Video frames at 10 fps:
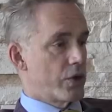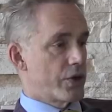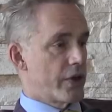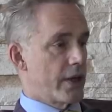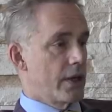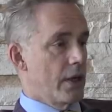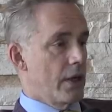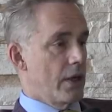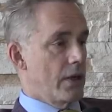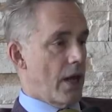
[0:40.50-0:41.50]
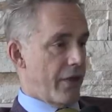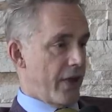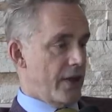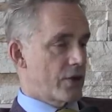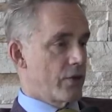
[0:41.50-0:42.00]
was that
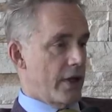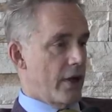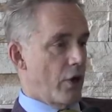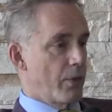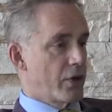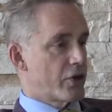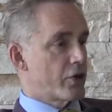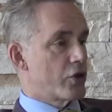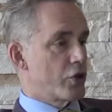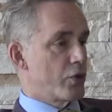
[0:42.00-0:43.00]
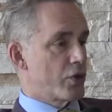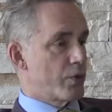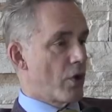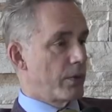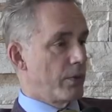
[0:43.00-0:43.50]
nothing is going to help, but surgery was
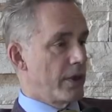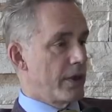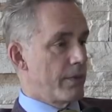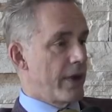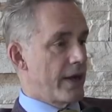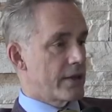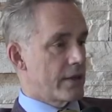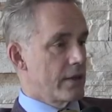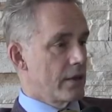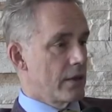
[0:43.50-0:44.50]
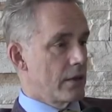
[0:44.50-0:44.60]
probably the best